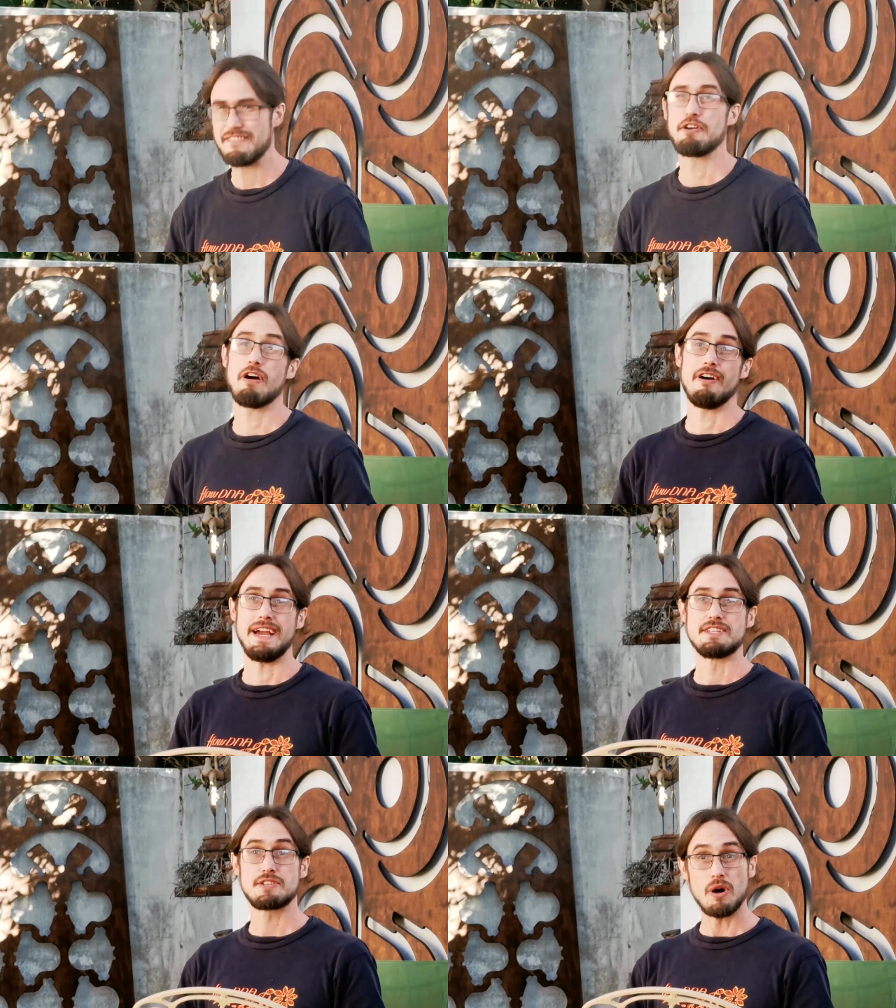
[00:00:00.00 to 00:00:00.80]
If you are
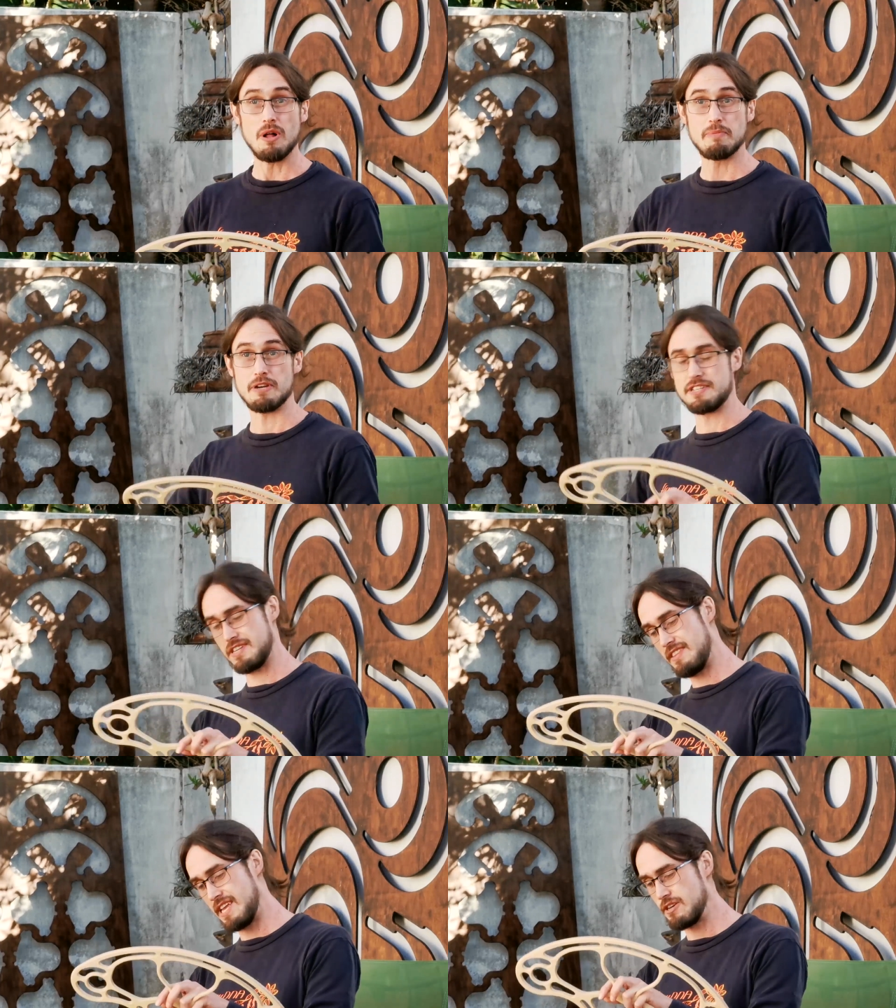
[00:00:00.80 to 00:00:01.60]
a tall
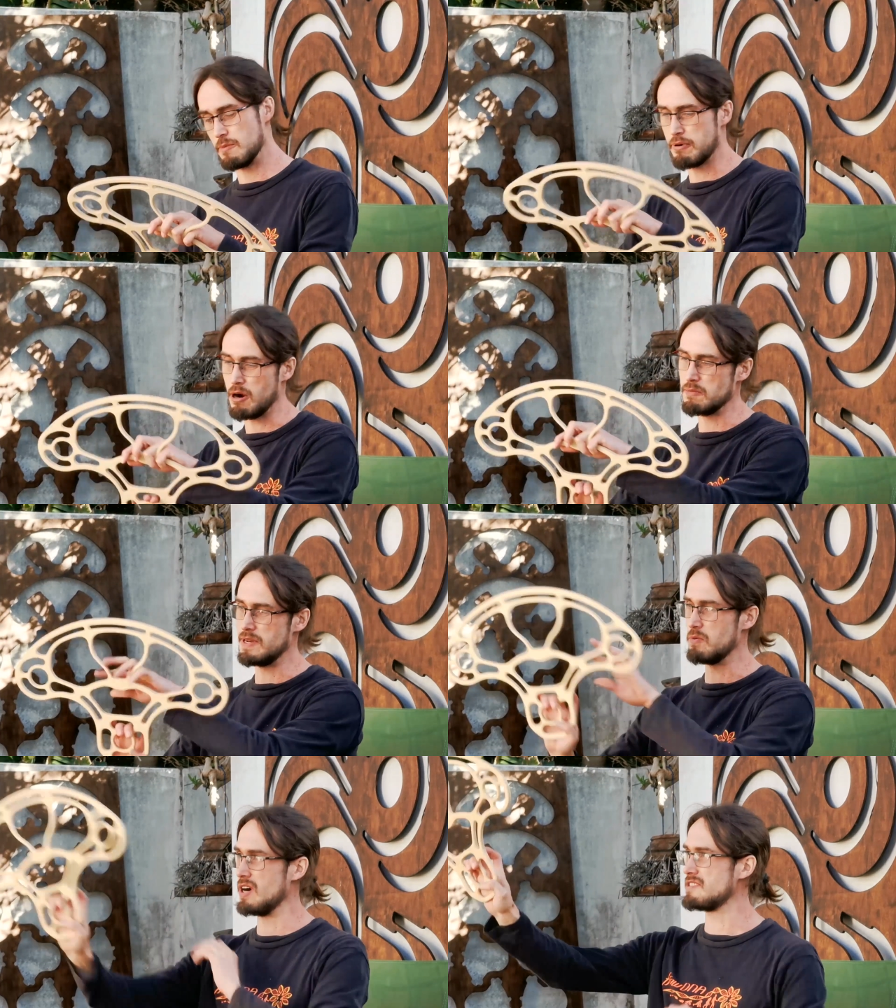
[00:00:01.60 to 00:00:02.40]
person, then you'll probably
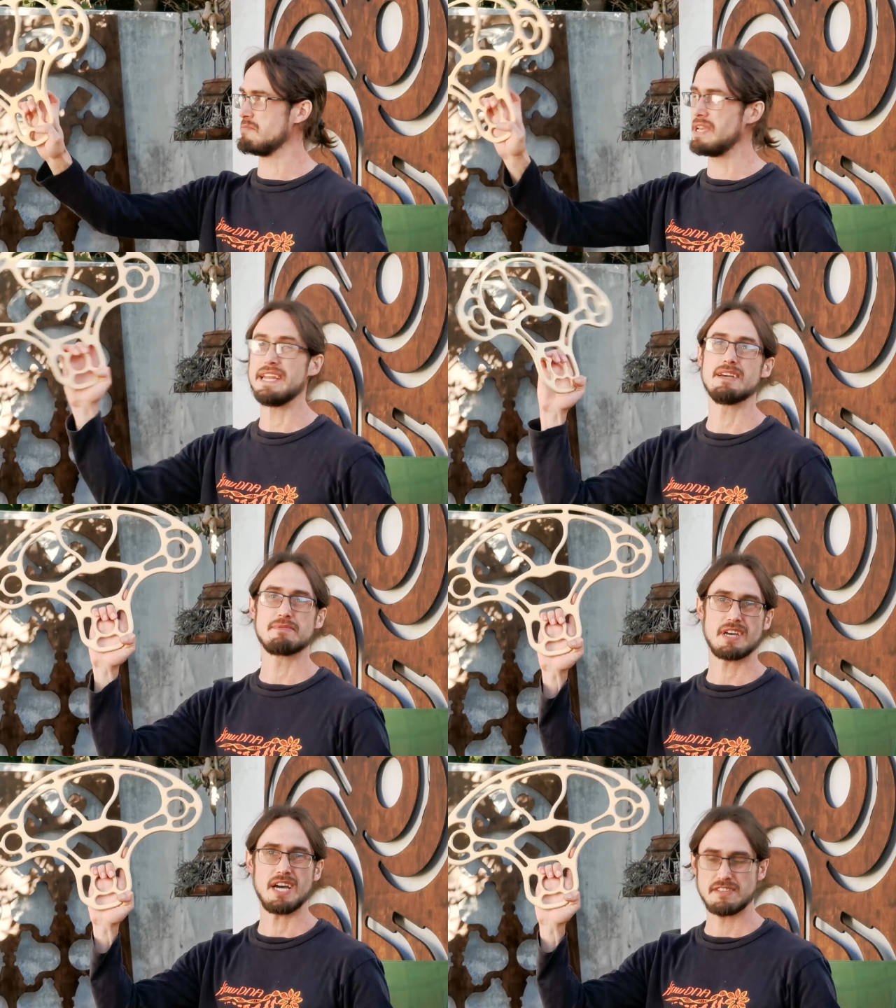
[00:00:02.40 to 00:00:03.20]
want a
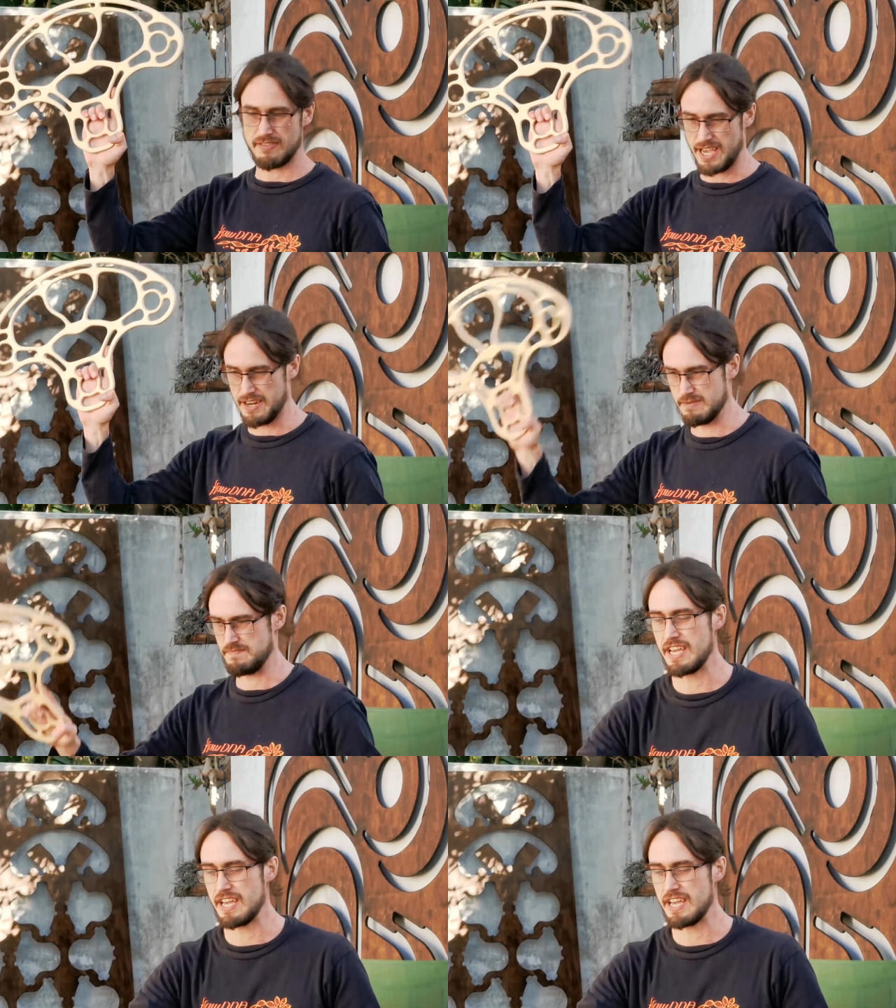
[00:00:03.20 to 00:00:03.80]
medium-sized fan.